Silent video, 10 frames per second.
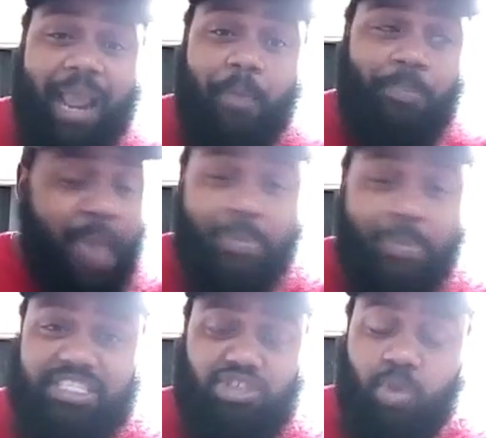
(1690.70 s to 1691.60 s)
of
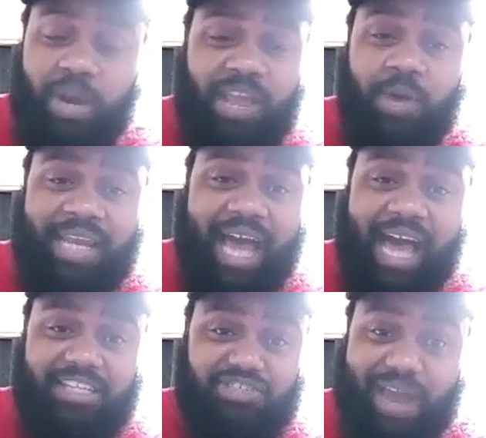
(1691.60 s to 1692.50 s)
pancakes is
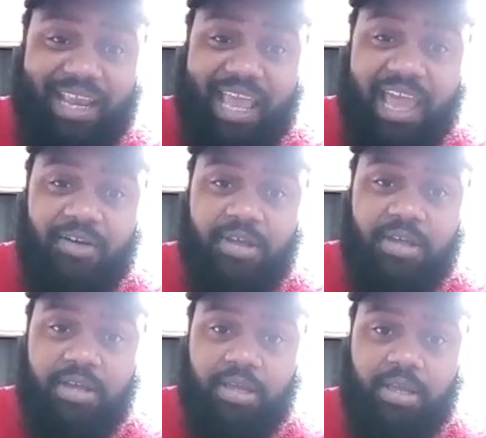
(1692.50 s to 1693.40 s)
$21 right now.
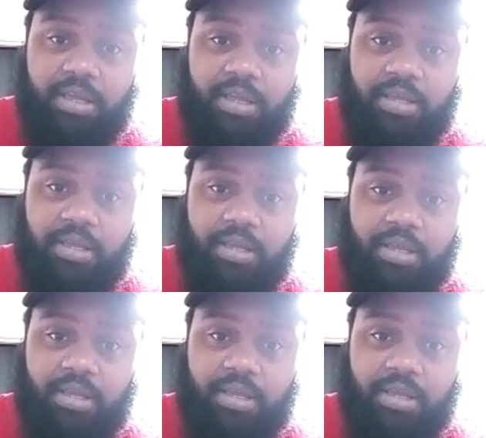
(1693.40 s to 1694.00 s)
Who